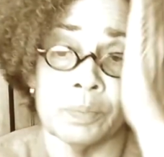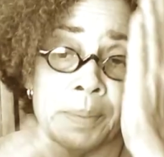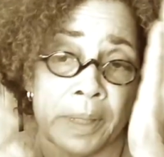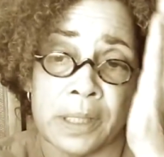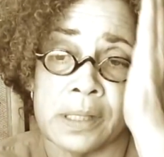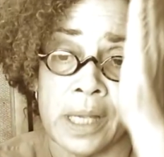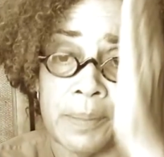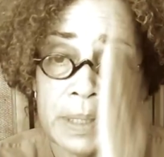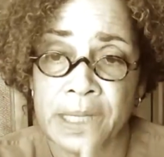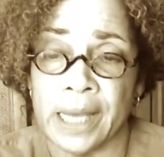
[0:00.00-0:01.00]
maybe I didn't say,
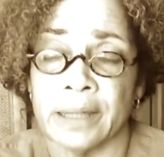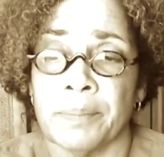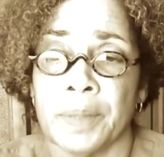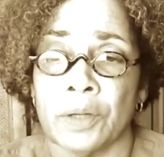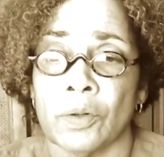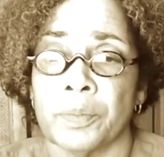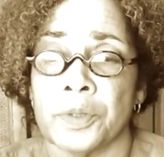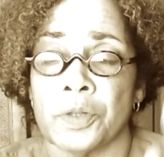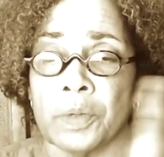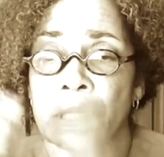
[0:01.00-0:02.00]
but down the middle
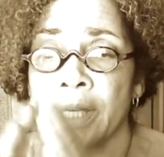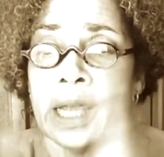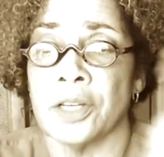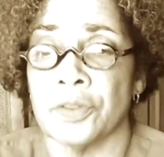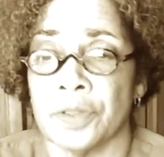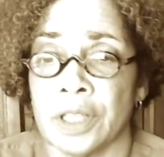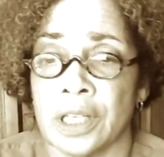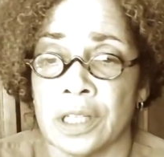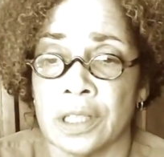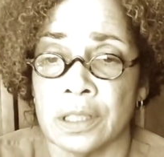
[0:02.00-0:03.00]
between the
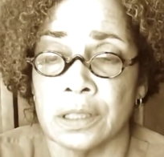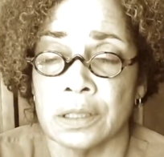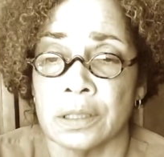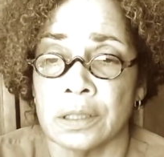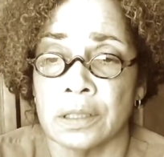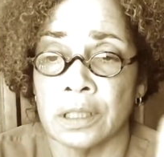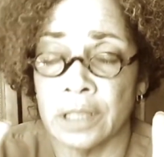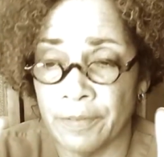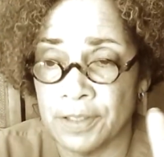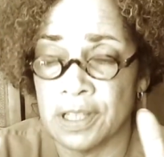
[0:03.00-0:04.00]
atria, the
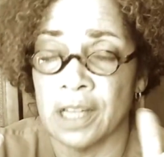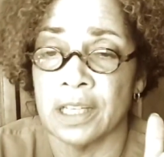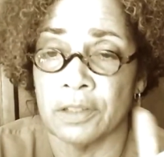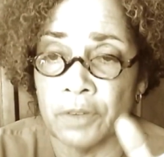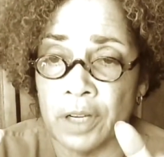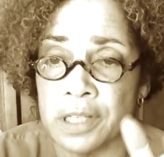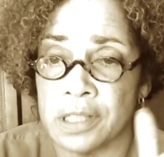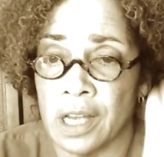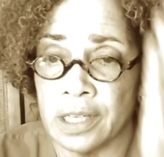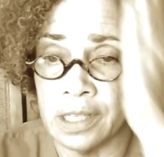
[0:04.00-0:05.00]
left side and the right
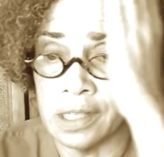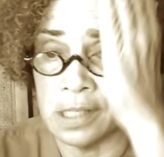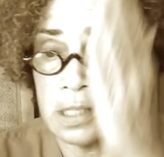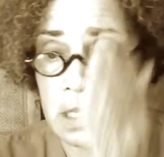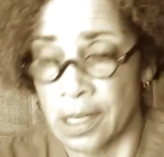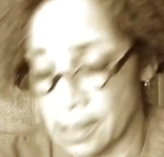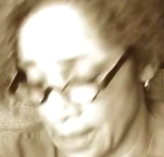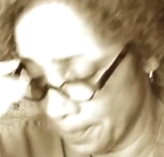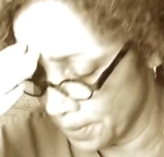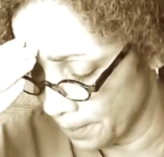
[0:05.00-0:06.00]
side, is a
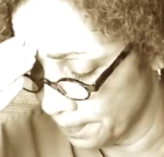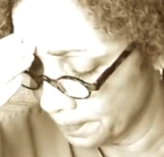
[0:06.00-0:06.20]
septum.